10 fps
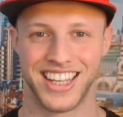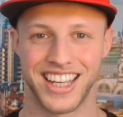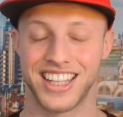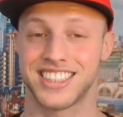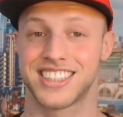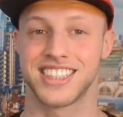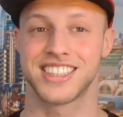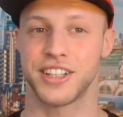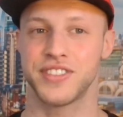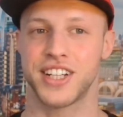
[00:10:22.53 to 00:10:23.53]
It's
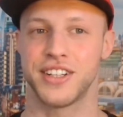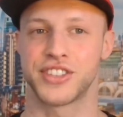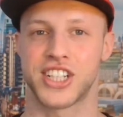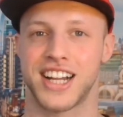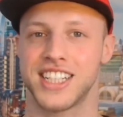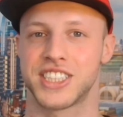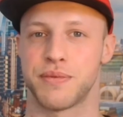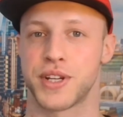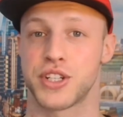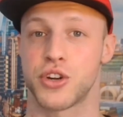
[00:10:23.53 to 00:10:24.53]
sometimes challenging
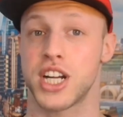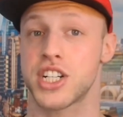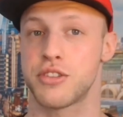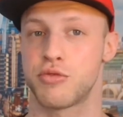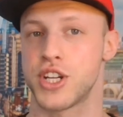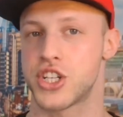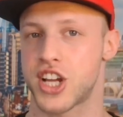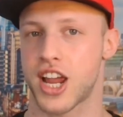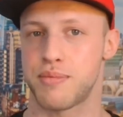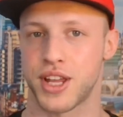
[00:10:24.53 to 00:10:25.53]
because you're actually
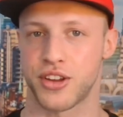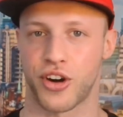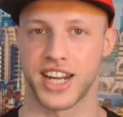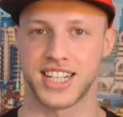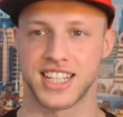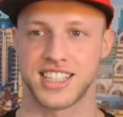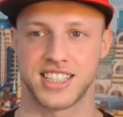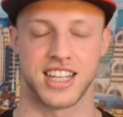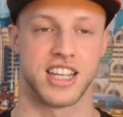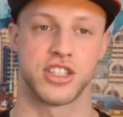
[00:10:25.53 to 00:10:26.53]
reshaping your
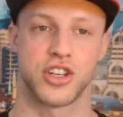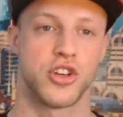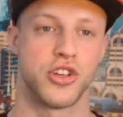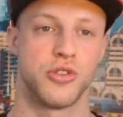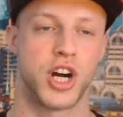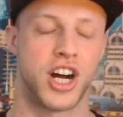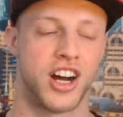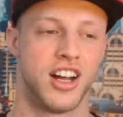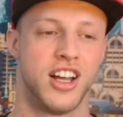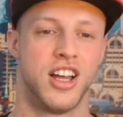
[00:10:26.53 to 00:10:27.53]
identity into who you
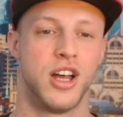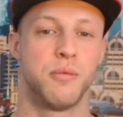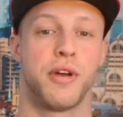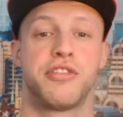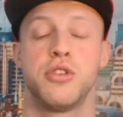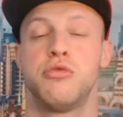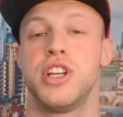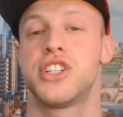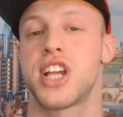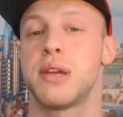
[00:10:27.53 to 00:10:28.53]
are. But if you
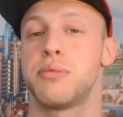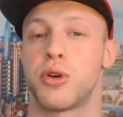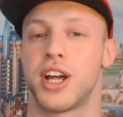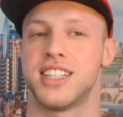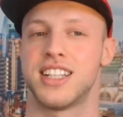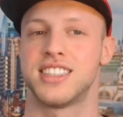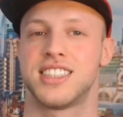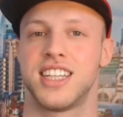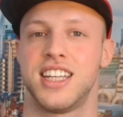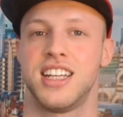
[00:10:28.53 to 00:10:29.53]
reshape your
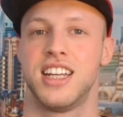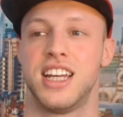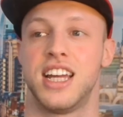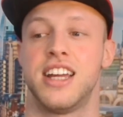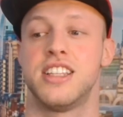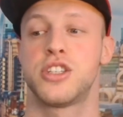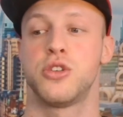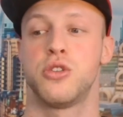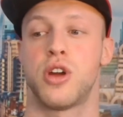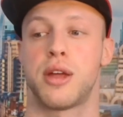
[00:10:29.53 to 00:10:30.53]
identity
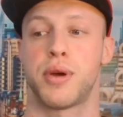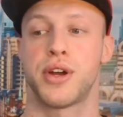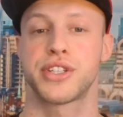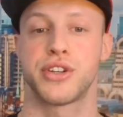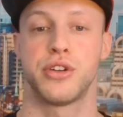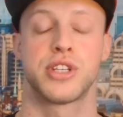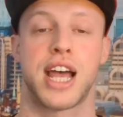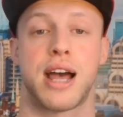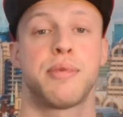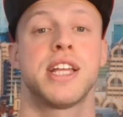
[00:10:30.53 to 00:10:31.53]
into a person whose
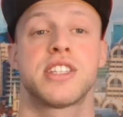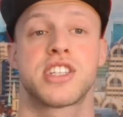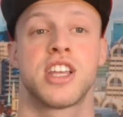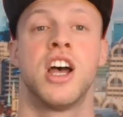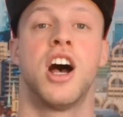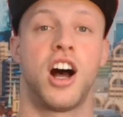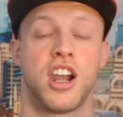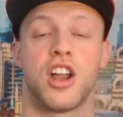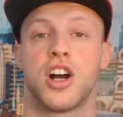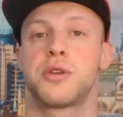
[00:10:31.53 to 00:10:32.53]
habits
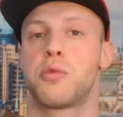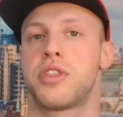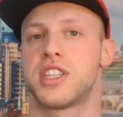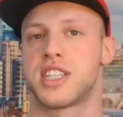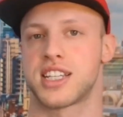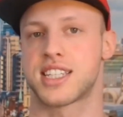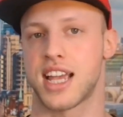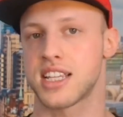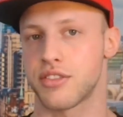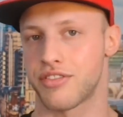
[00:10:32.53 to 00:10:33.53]
align with the
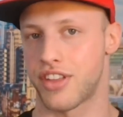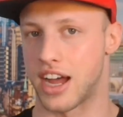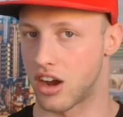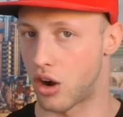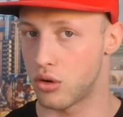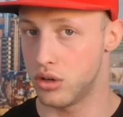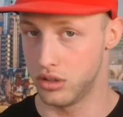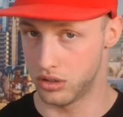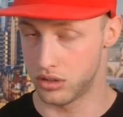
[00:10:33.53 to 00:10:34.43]
success of that goal,